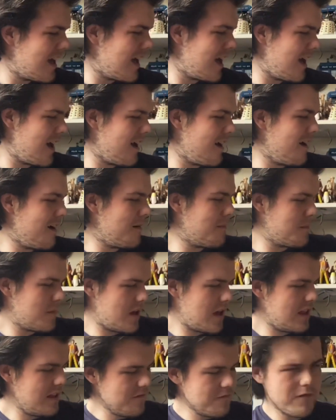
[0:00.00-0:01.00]
And
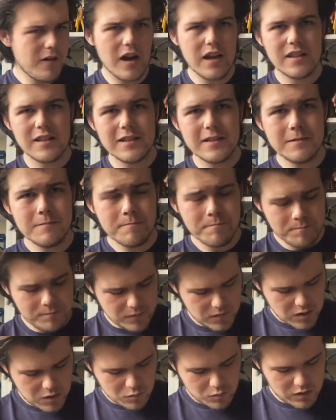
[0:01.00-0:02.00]
then finally,
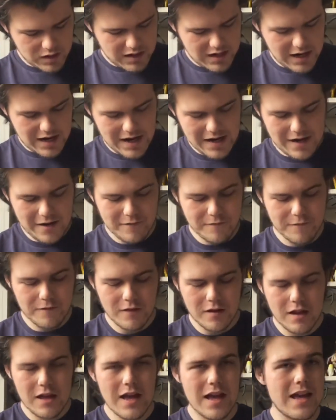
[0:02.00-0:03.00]
we have
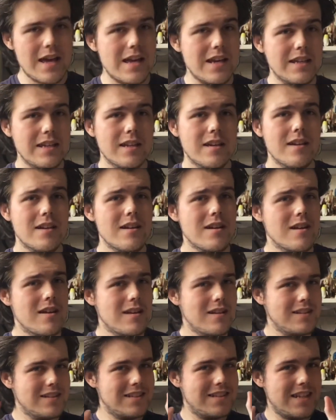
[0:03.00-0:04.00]
a
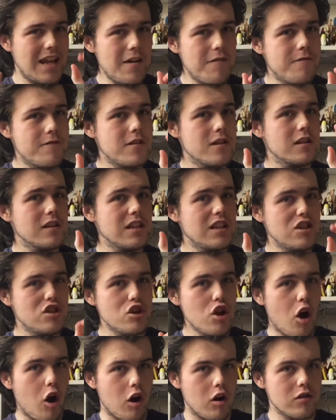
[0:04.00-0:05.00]
definitely
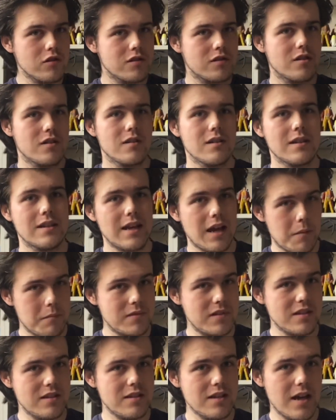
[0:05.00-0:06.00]
not
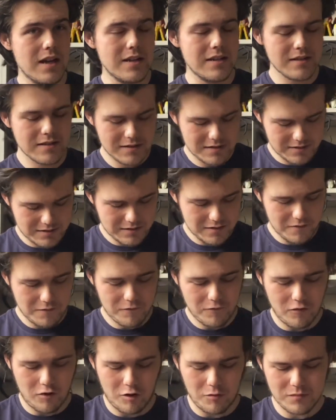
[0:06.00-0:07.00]
Captain Yates
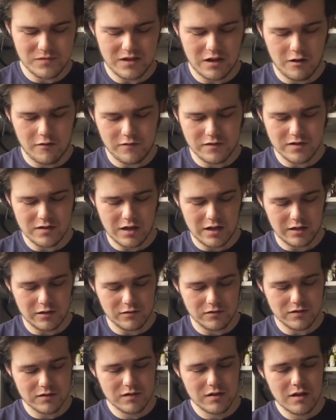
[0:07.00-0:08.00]
from Terror of the
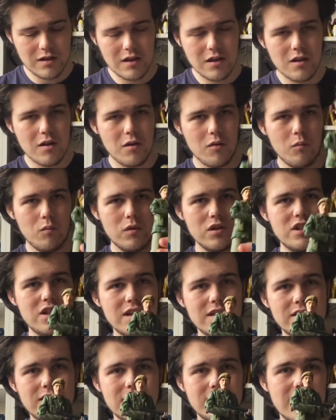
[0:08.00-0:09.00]
Zygons, which
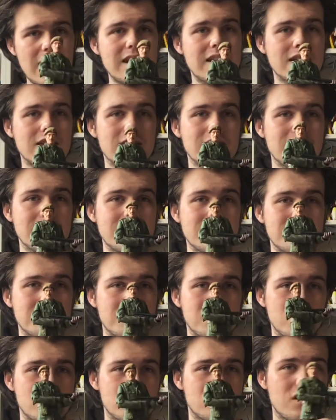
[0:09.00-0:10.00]
is technically
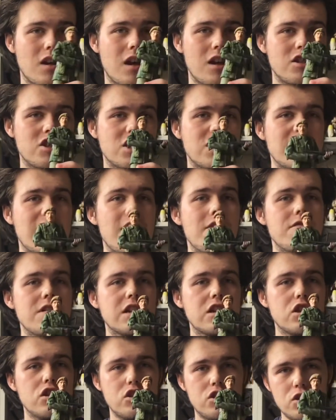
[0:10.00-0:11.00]
just a
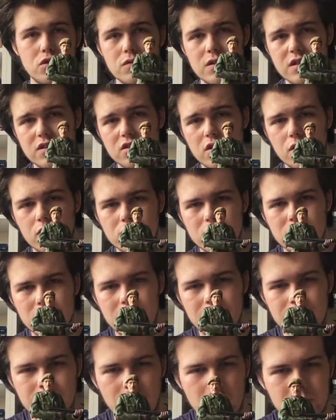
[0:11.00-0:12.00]
generic unit soldier
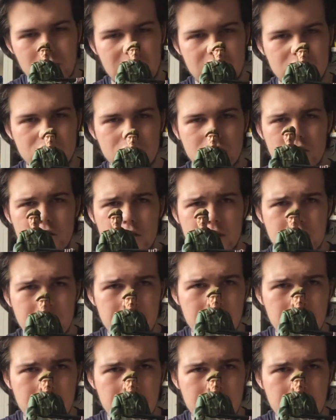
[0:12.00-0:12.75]
from that story.